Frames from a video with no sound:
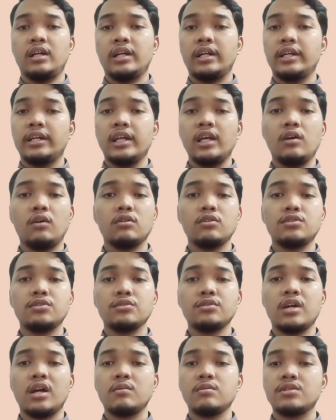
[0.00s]
They also
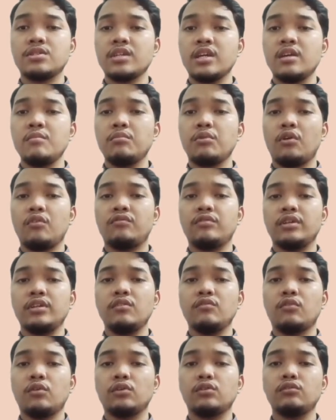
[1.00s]
have same profit
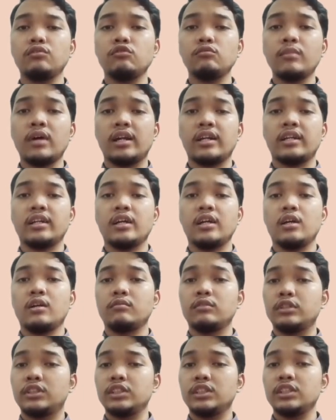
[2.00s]
for 2 months,
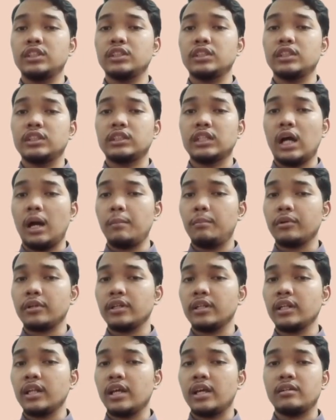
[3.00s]
which is in
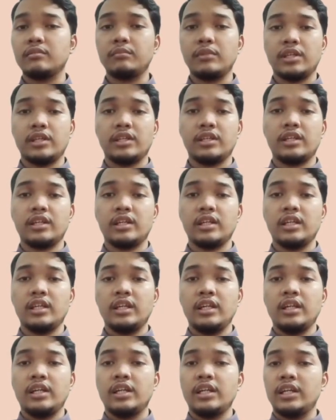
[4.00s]
April and May.
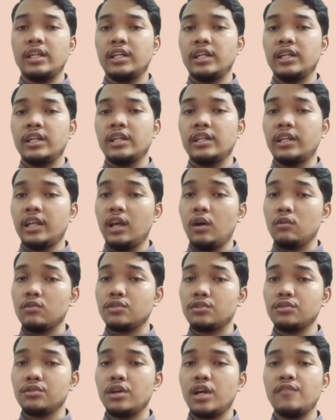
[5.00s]
They are
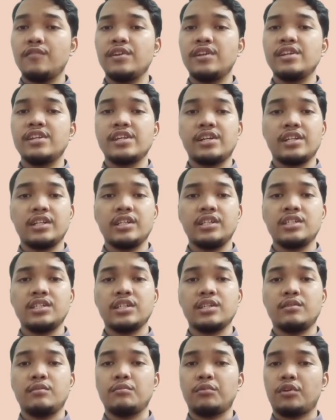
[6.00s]
also having decrease
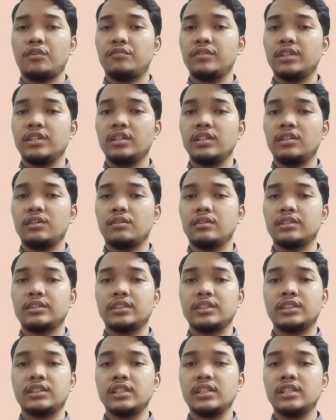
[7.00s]
in profit
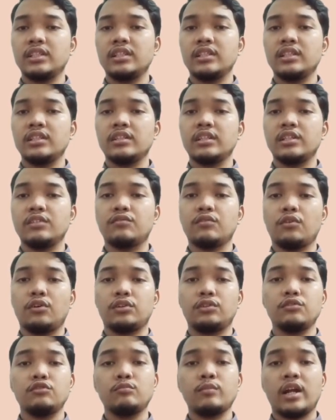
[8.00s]
consistently for
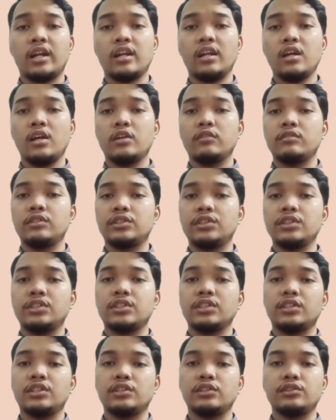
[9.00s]
2 months, which is
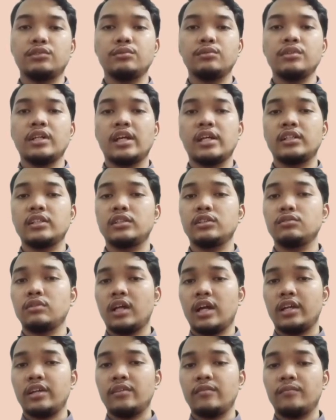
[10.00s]
in June and
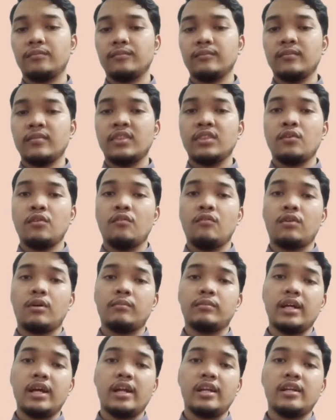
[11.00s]
July.
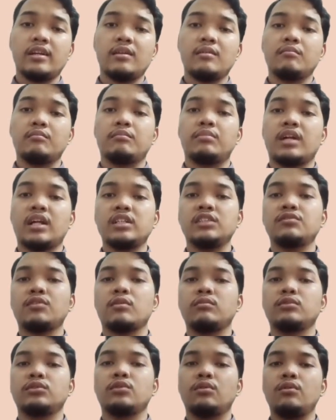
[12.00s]
From that, branch
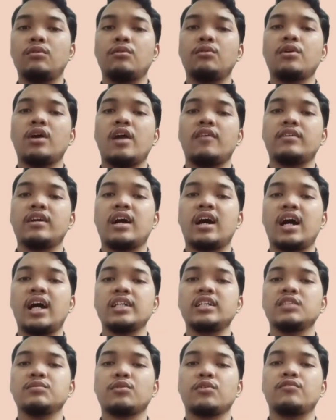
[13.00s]
from Johor have the
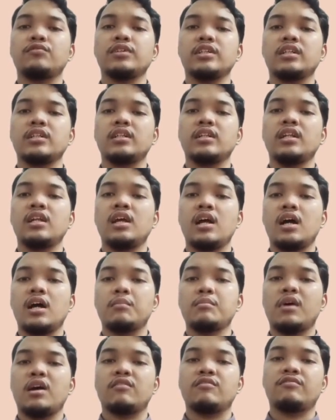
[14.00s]
highest profit
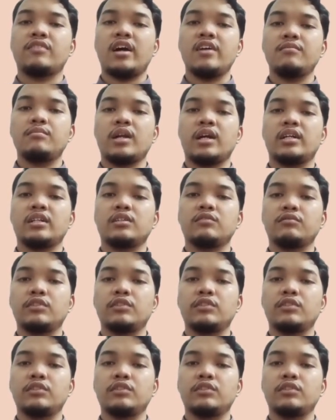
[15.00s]
among 5 brands